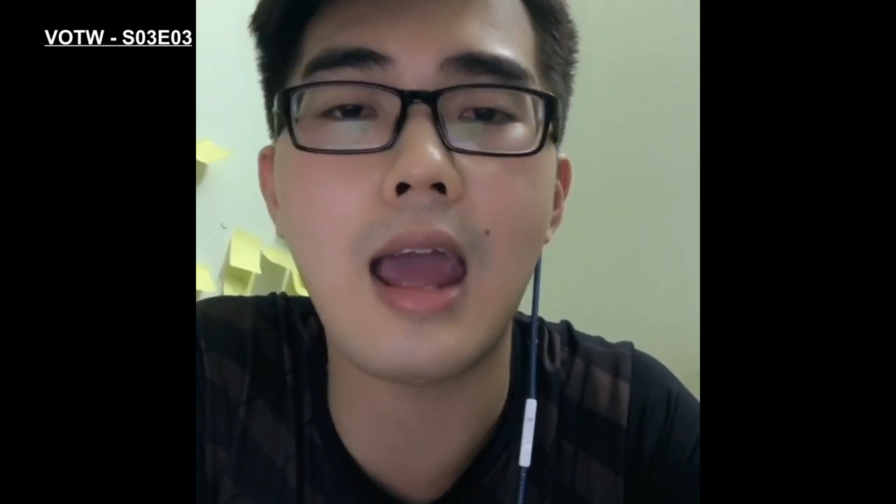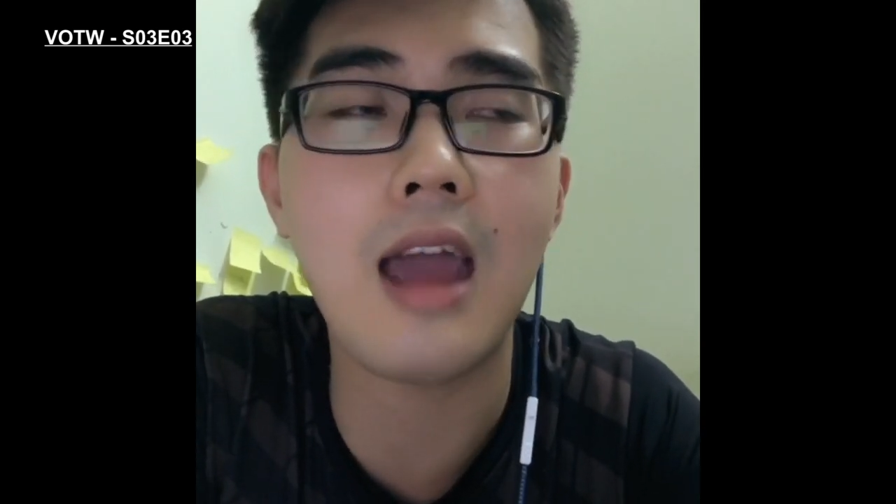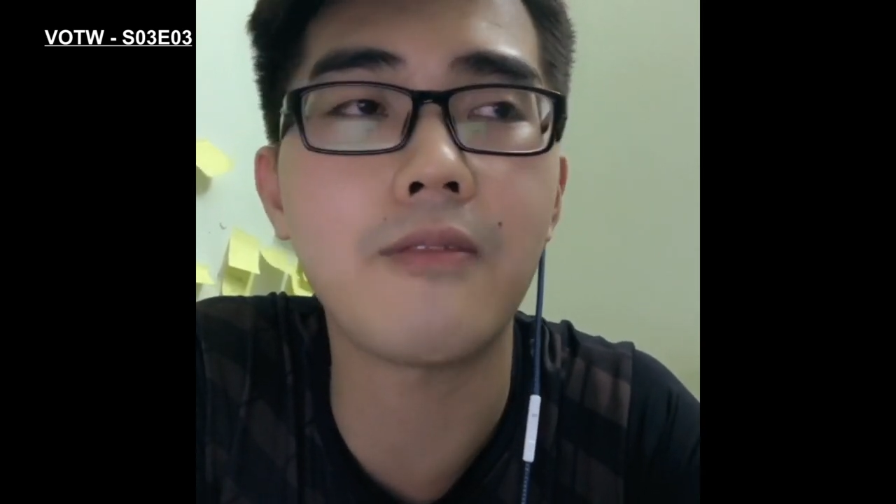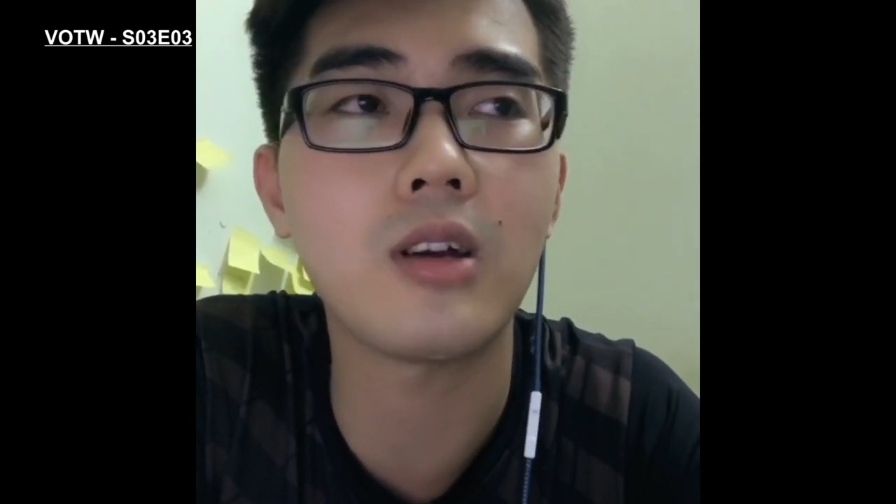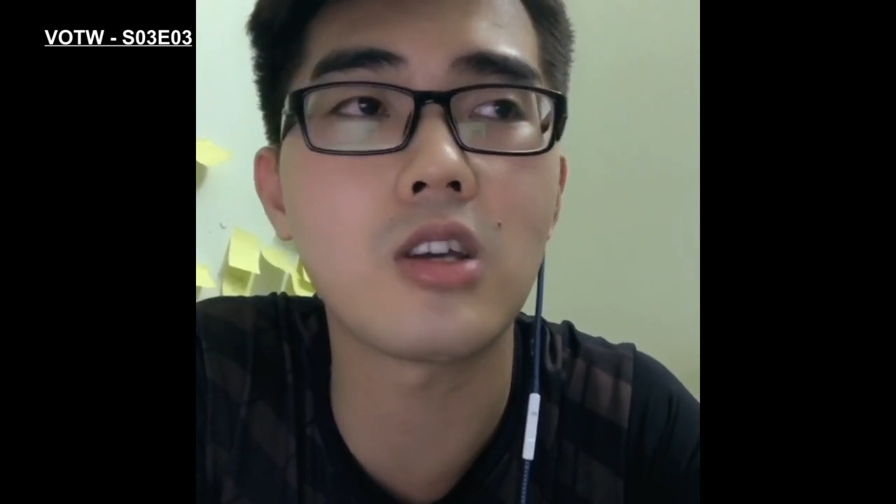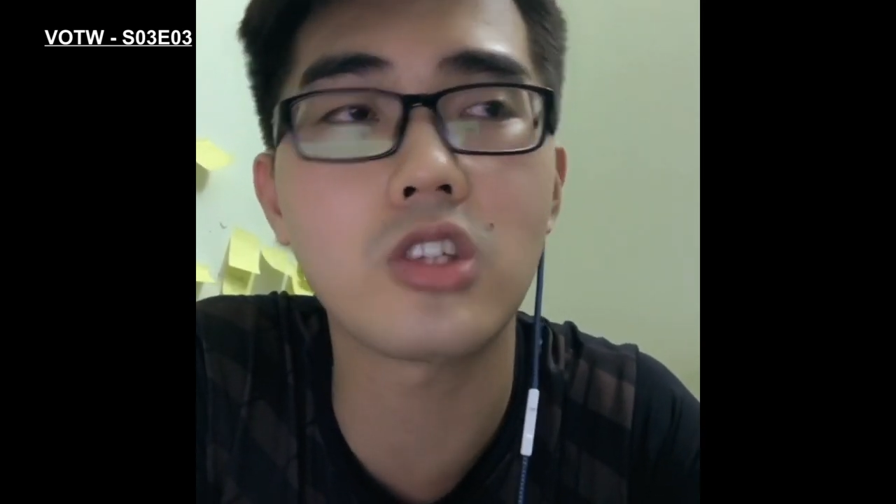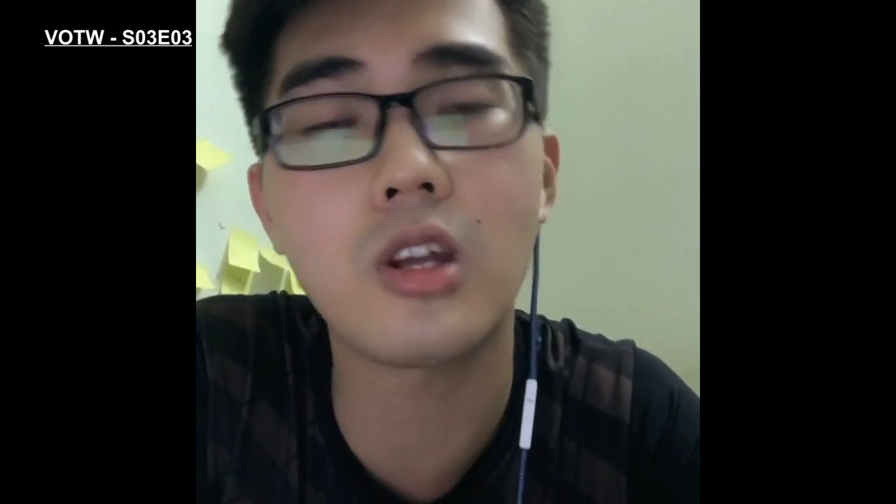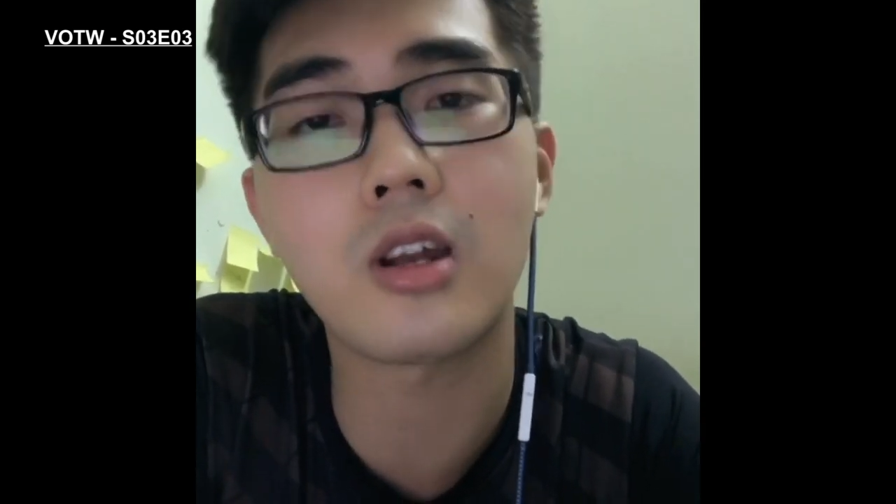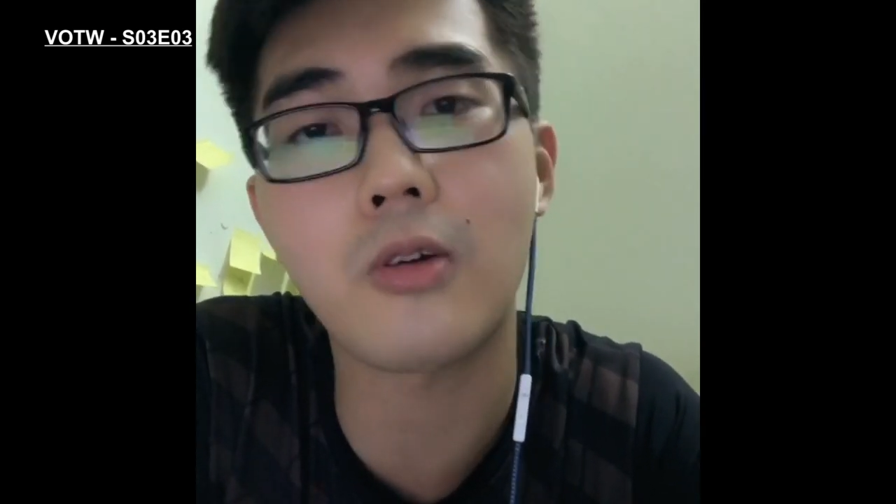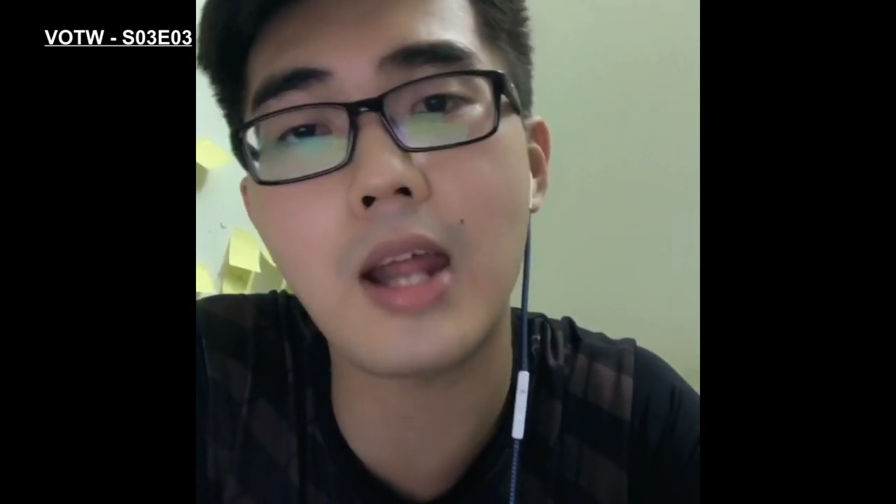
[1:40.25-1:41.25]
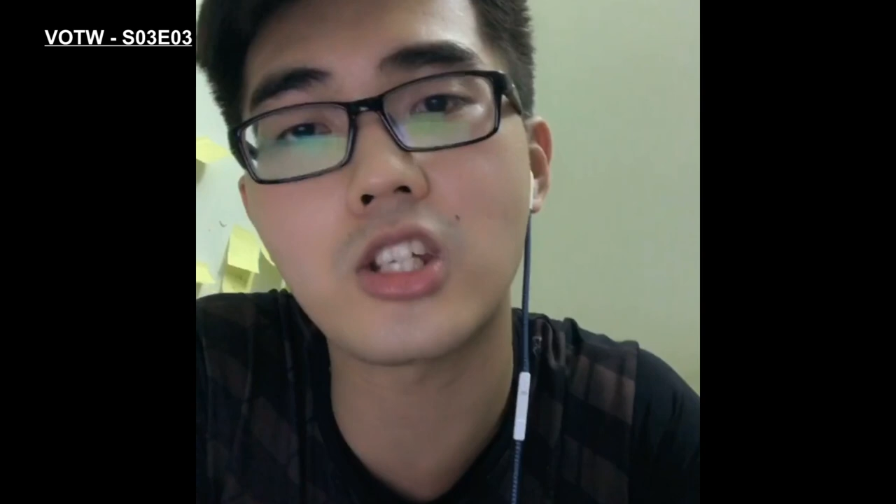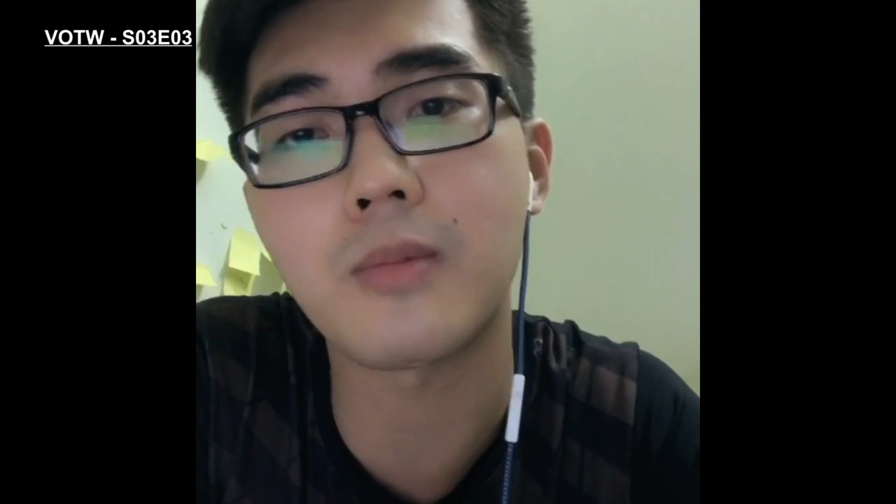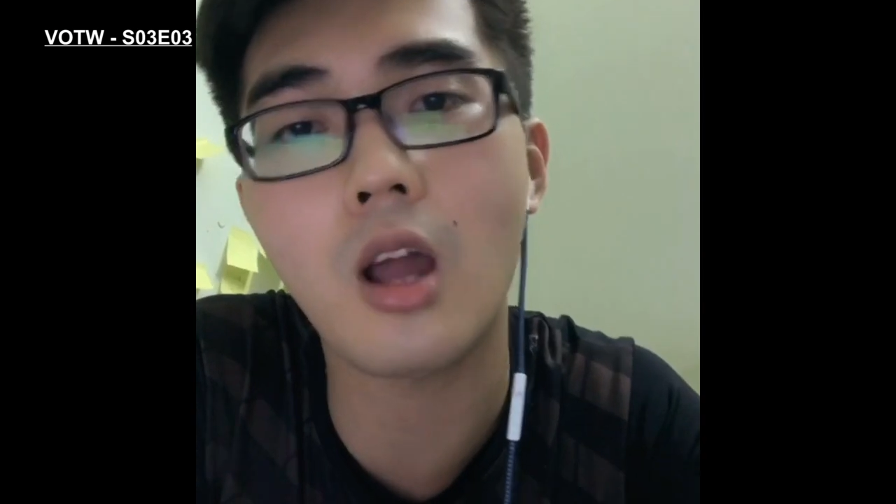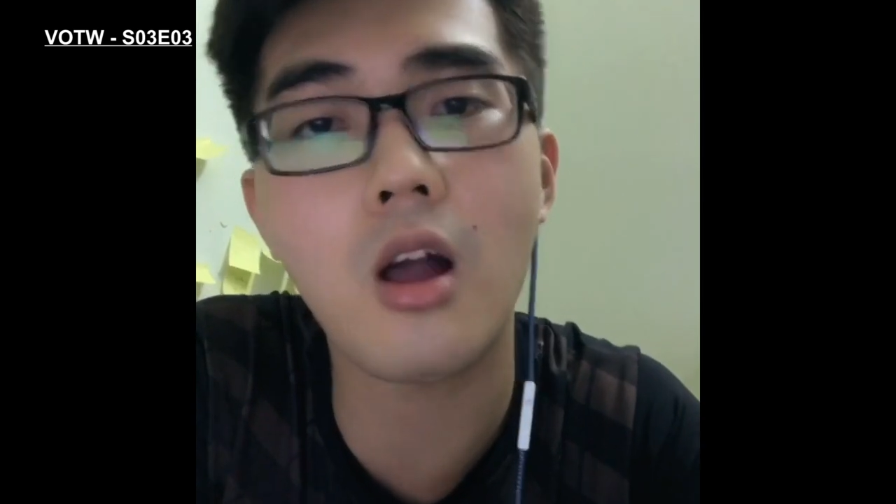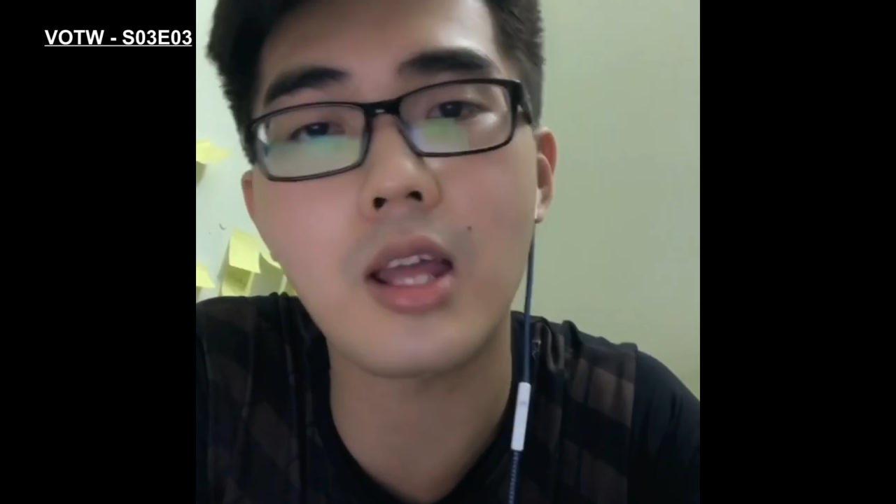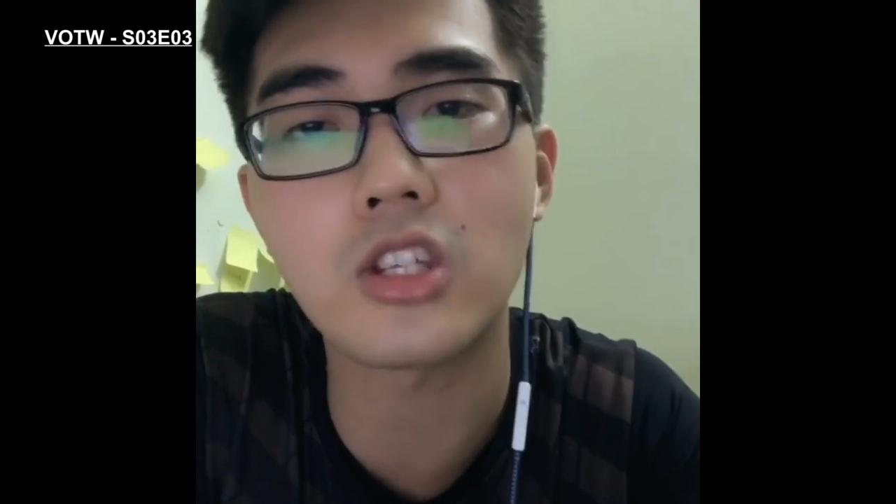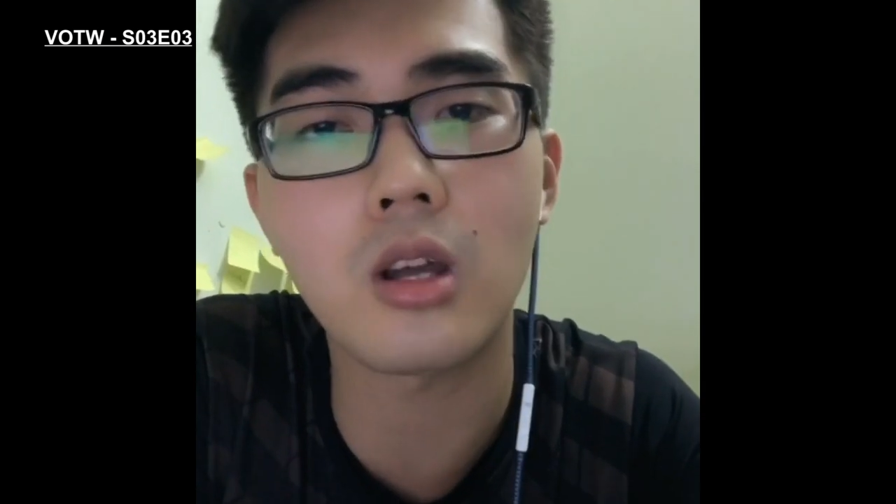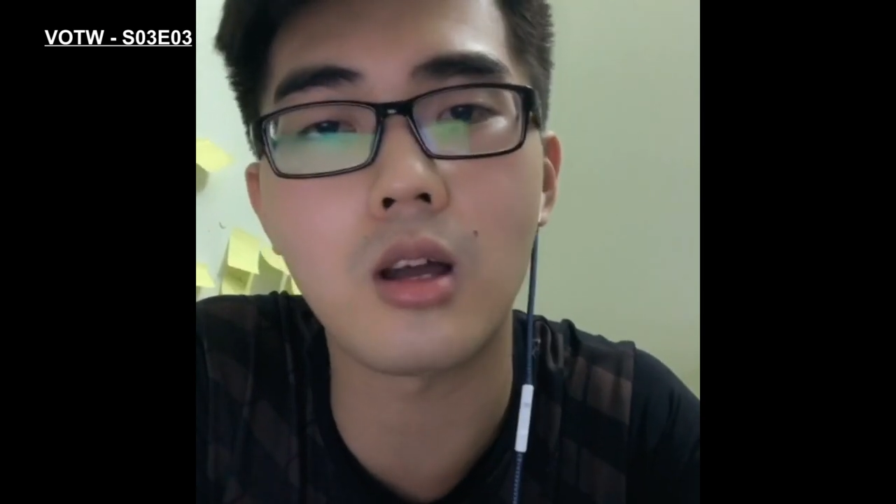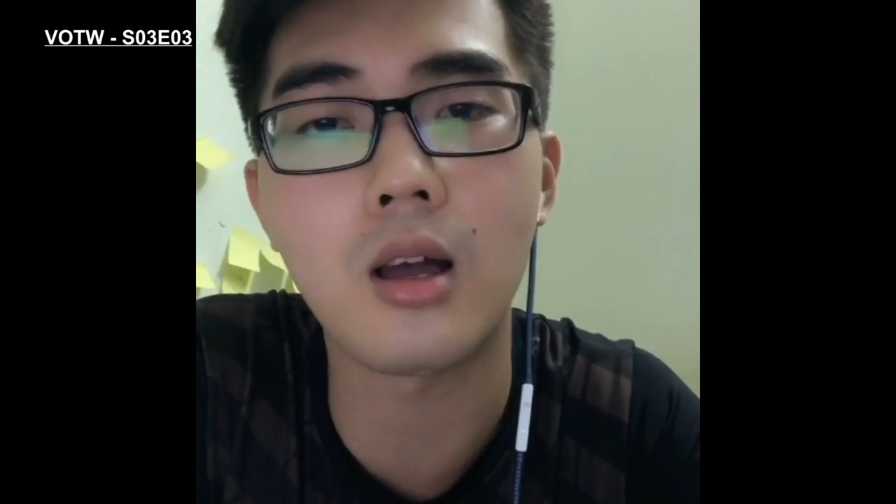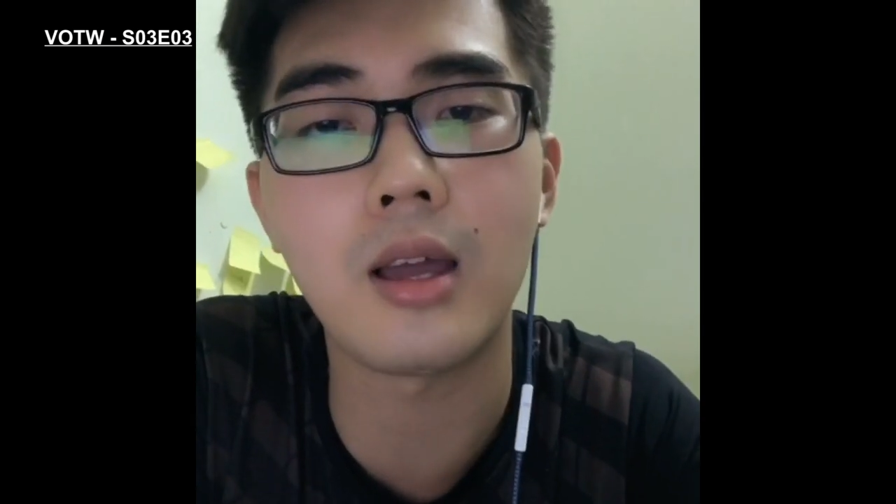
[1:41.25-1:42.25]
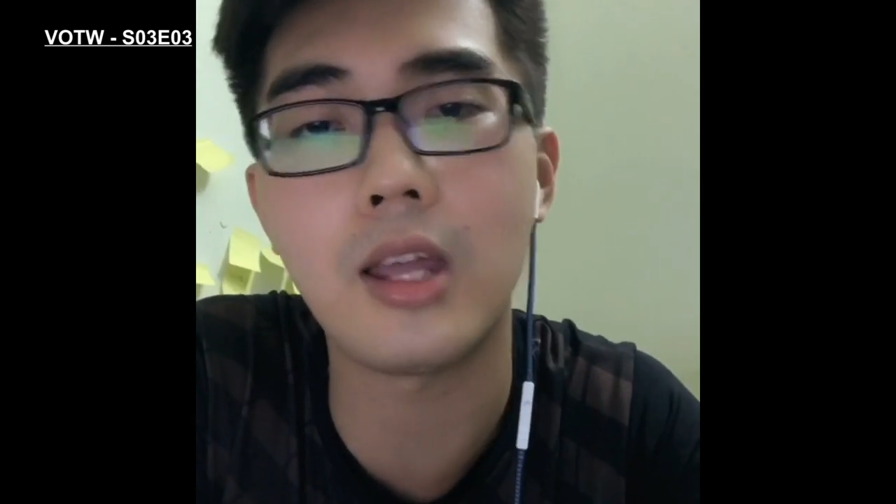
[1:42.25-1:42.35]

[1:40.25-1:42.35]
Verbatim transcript: have a certain range of knowledge uh,